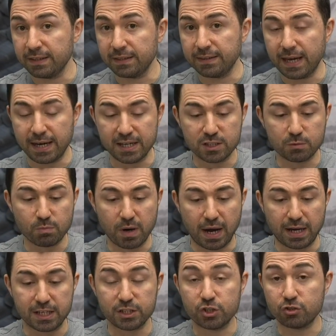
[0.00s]
That is
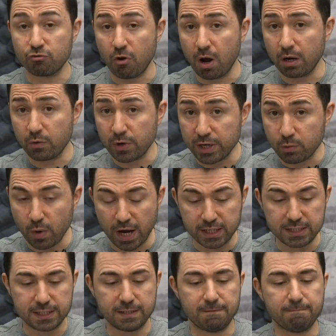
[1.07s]
my strong
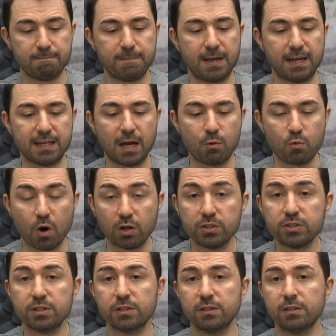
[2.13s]
request, and I
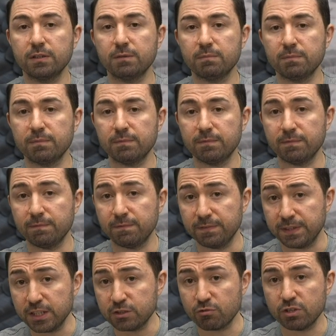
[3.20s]
want
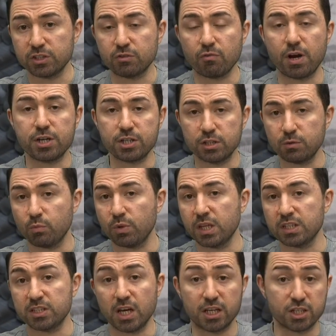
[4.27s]
this restoration with
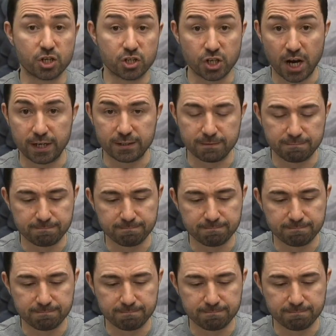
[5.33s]
such a shade."